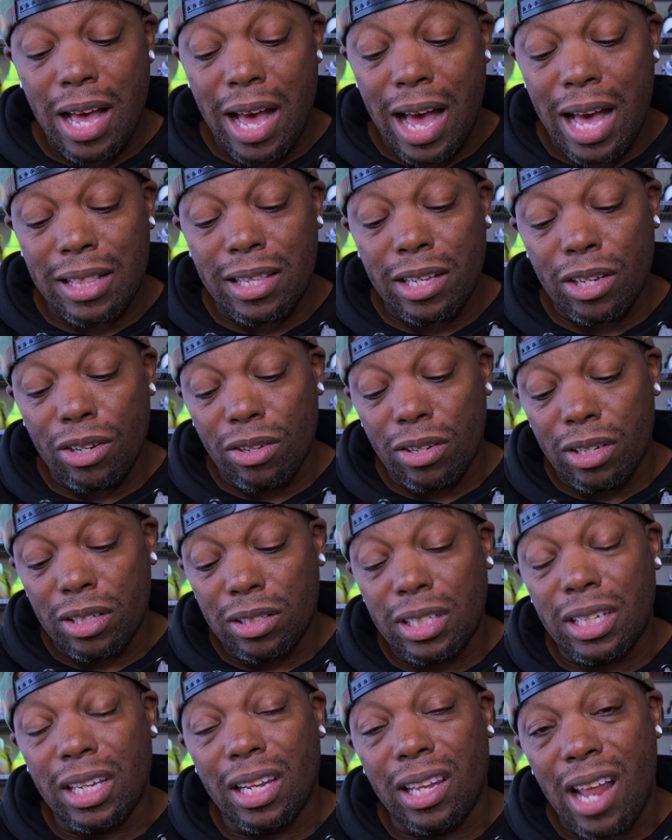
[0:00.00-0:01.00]
I think you're going to
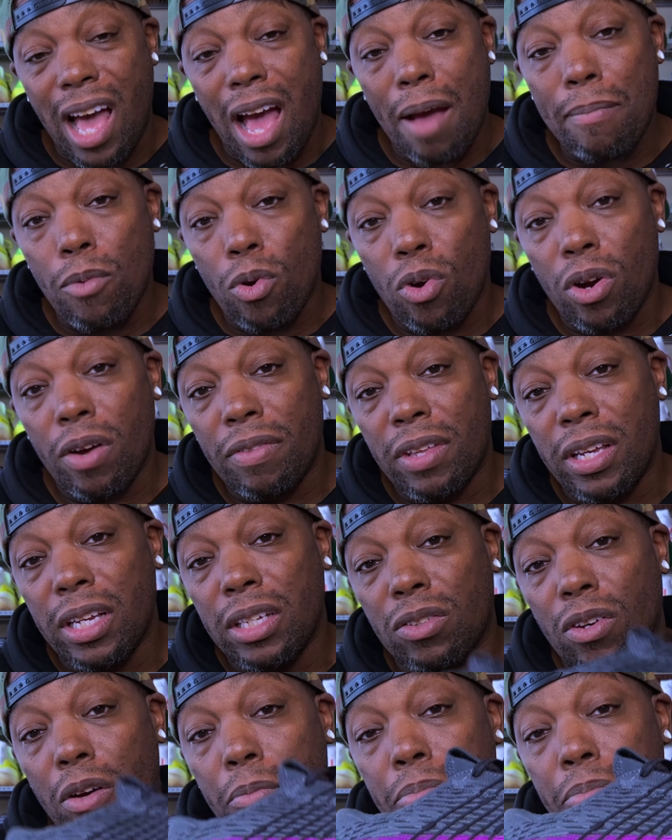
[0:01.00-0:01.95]
see a lot more of these on